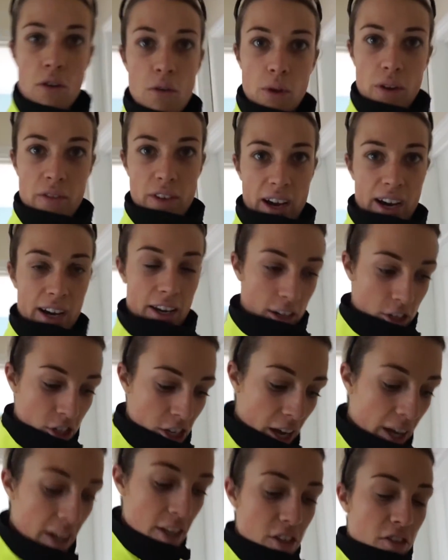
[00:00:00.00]
We've had a
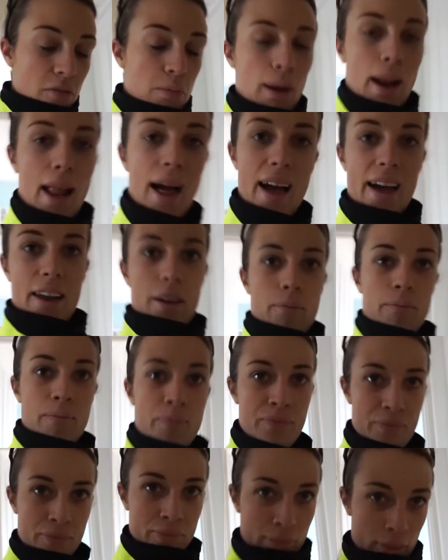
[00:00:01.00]
change of plan.
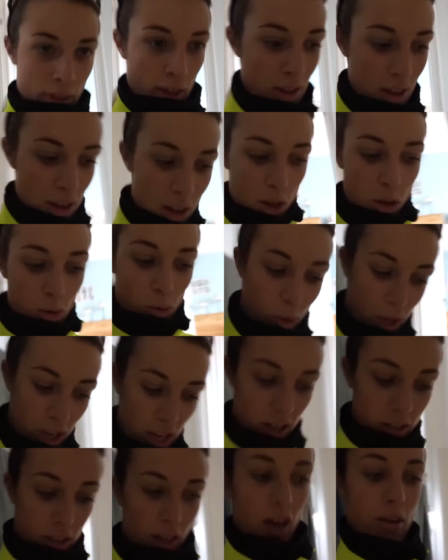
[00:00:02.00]
We
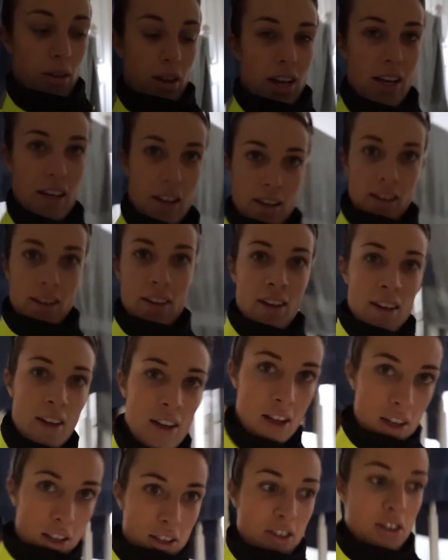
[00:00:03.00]
are going
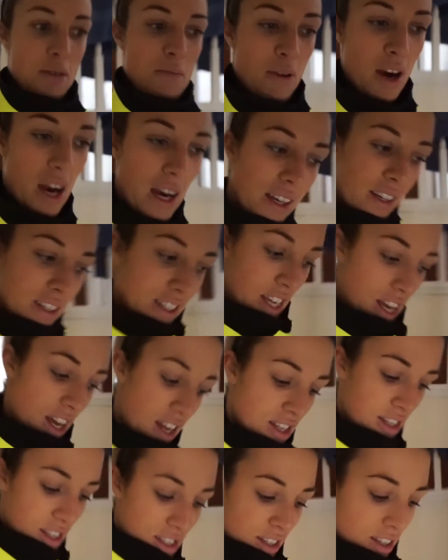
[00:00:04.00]
to
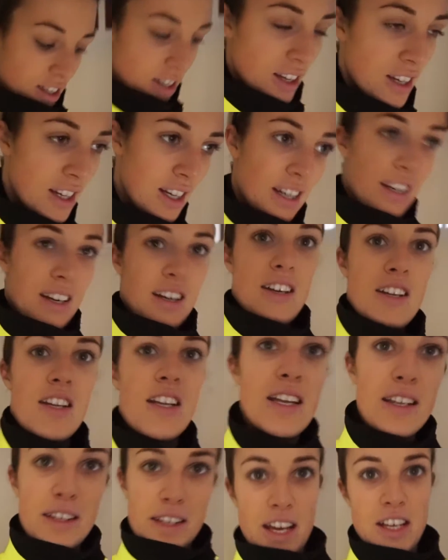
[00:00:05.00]
practice
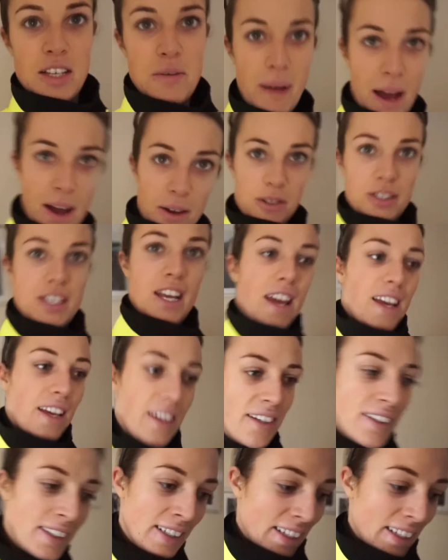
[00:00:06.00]
dismounting